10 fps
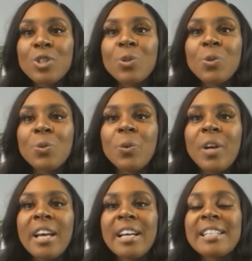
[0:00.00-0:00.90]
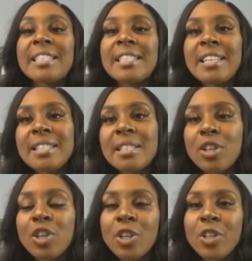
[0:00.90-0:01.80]
to assist
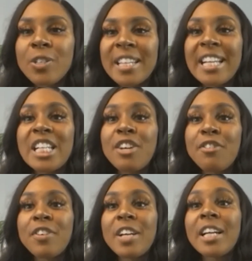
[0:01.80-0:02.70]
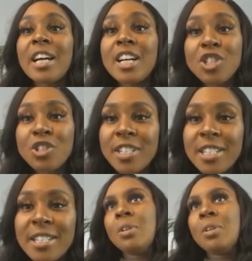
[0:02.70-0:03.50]
girls in different countries.